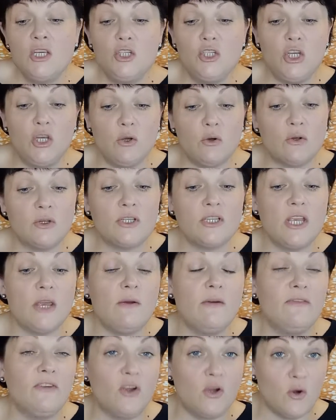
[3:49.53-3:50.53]
she
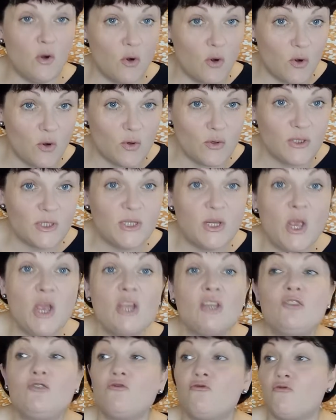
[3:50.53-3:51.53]
also, of course,
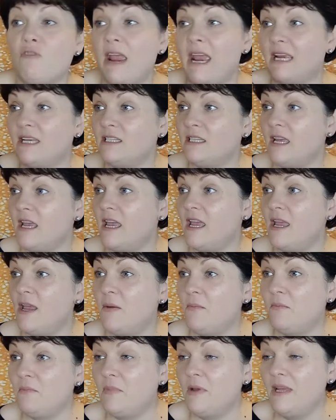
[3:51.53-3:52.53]
dragged
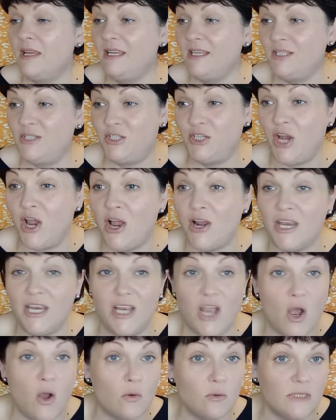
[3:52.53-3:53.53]
Charlie
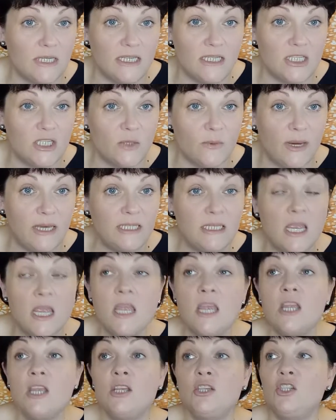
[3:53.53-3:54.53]
Gold into it.
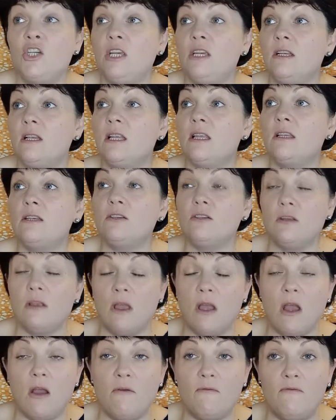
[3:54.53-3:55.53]
She
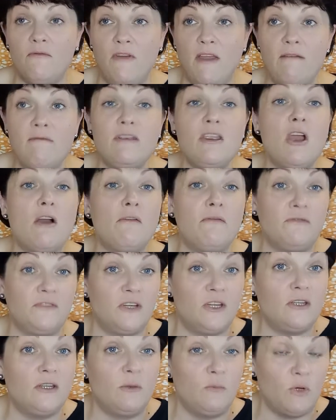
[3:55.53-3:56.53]
very
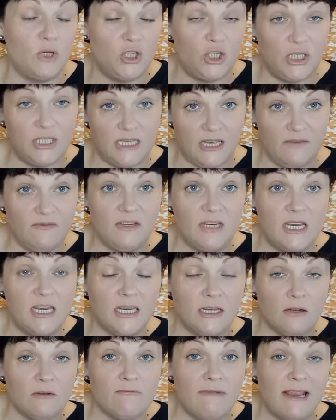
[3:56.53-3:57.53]
often, when she's having a
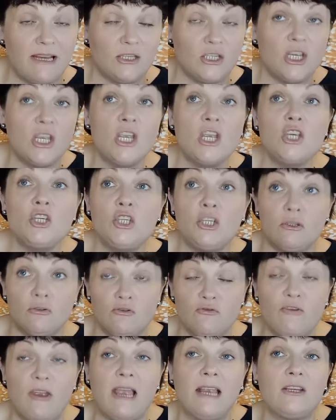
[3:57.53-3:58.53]
little rant,
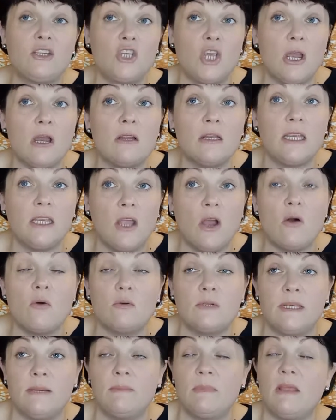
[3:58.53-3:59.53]
she'll drag Charlie
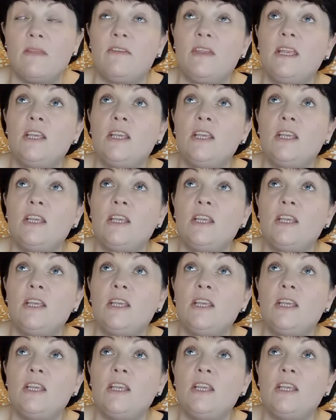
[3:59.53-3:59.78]
Gold in. I